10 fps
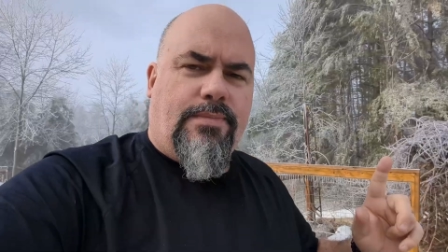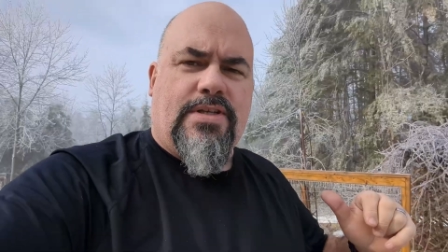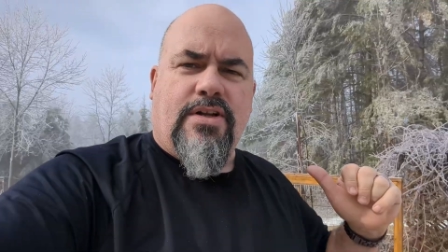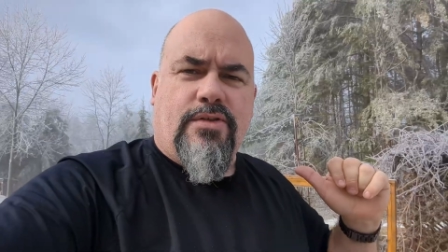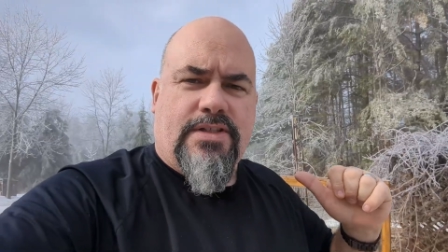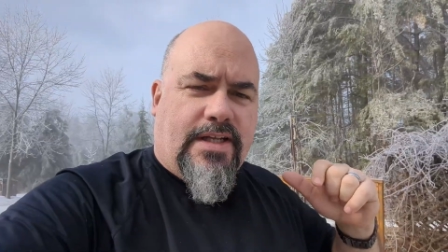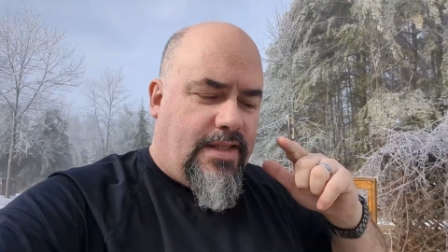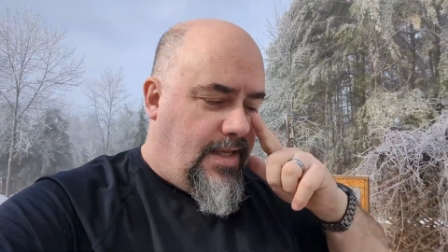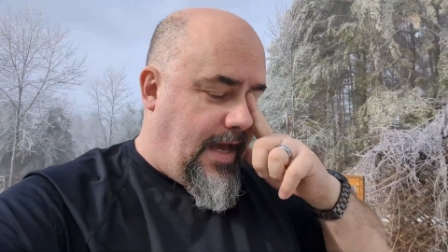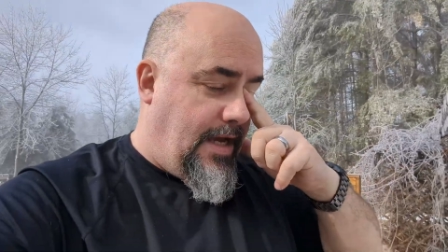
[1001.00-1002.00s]
I'm just gonna go stick
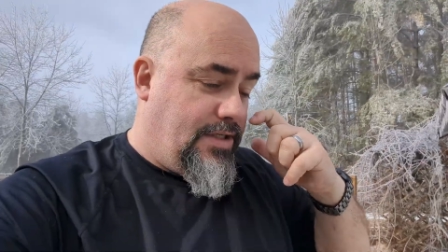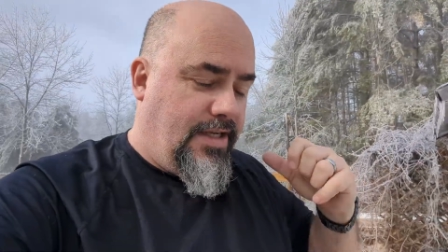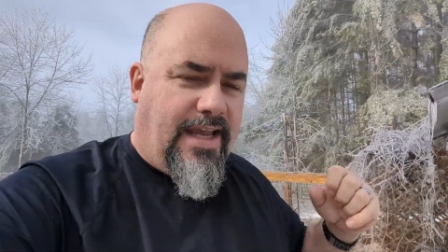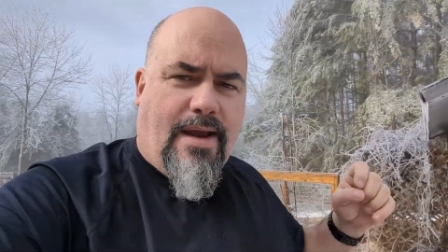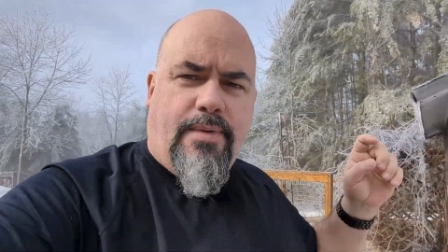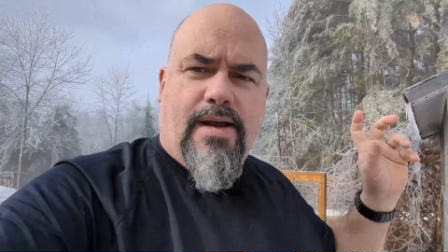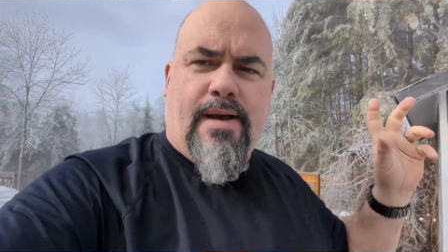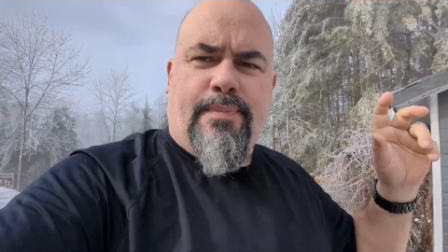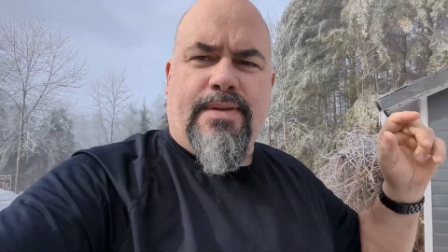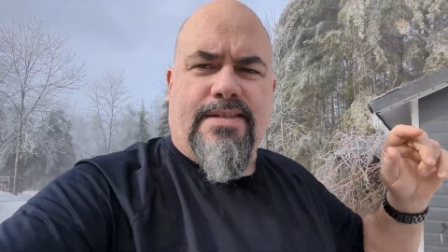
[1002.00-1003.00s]
the action camera
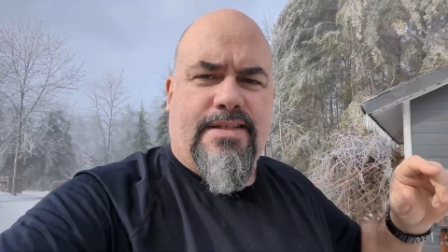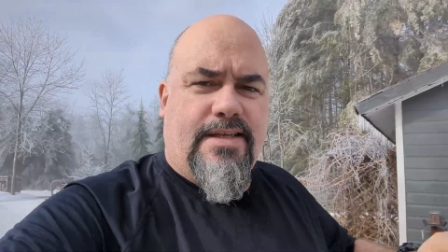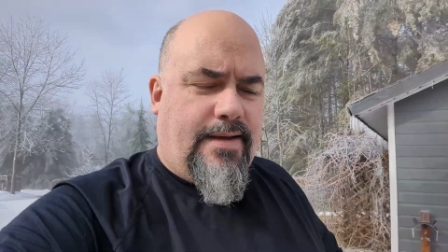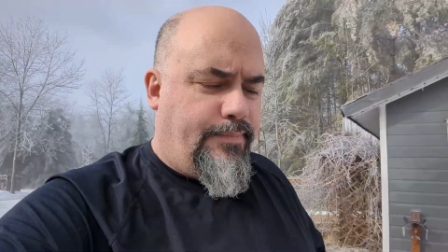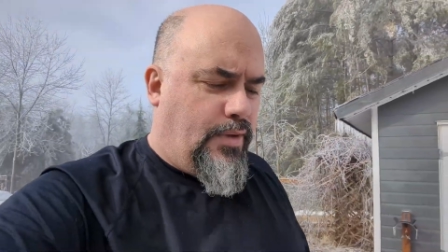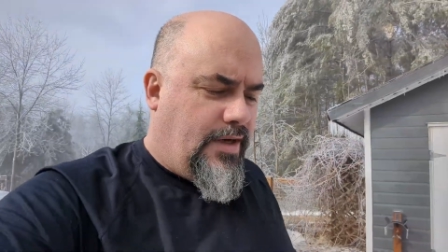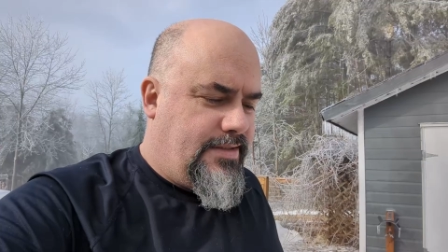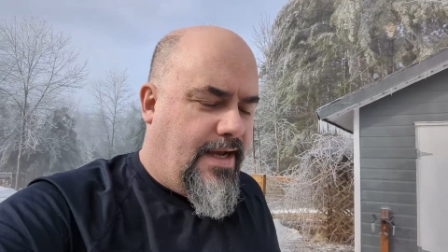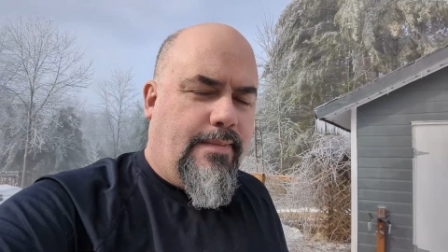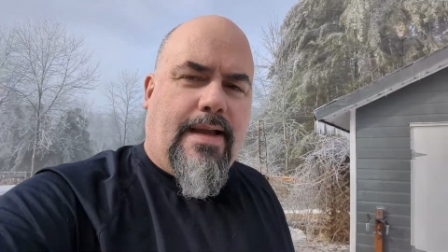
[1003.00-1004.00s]
up and put it on
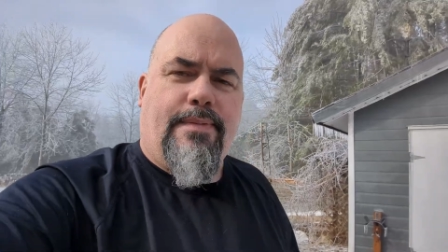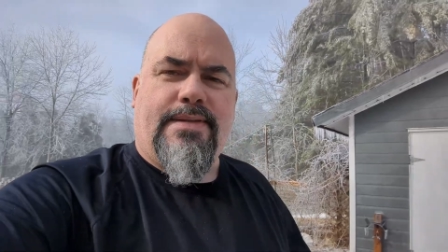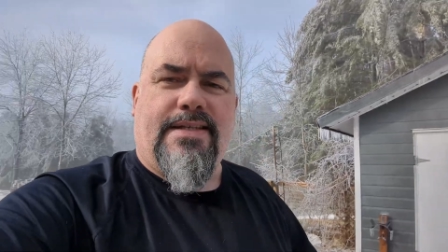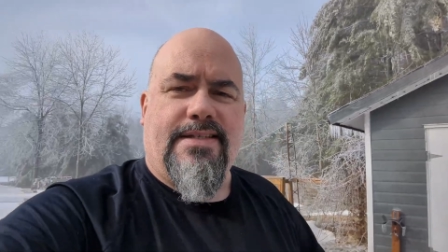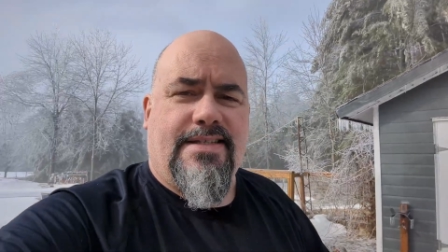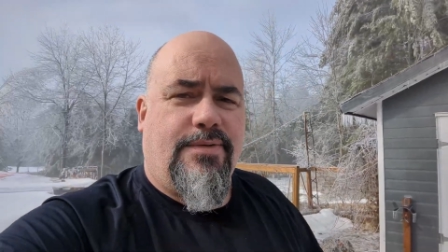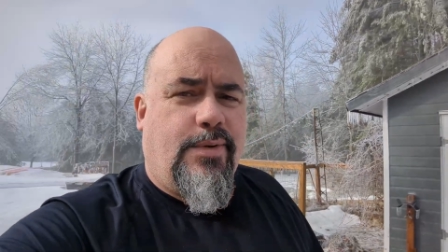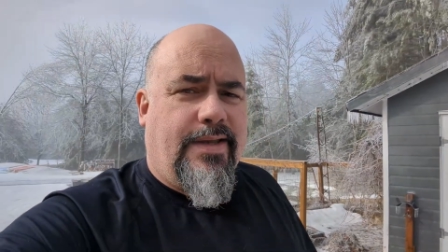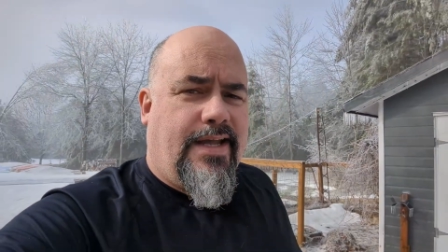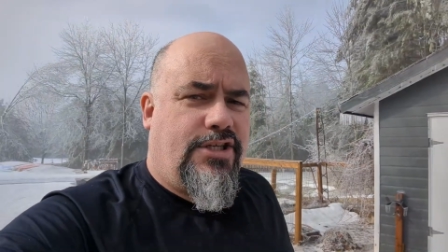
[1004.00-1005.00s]
time lapse and see what
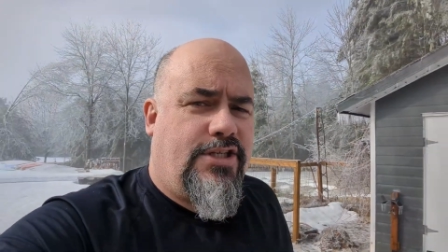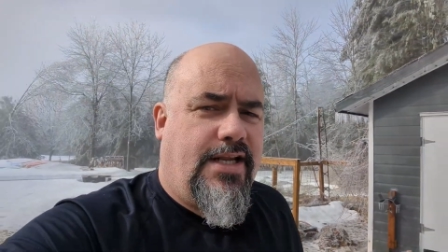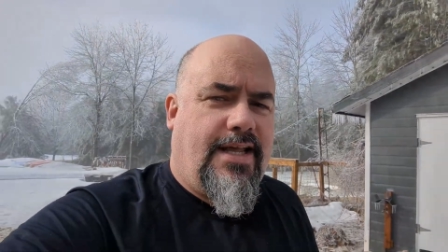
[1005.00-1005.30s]
we can catch today.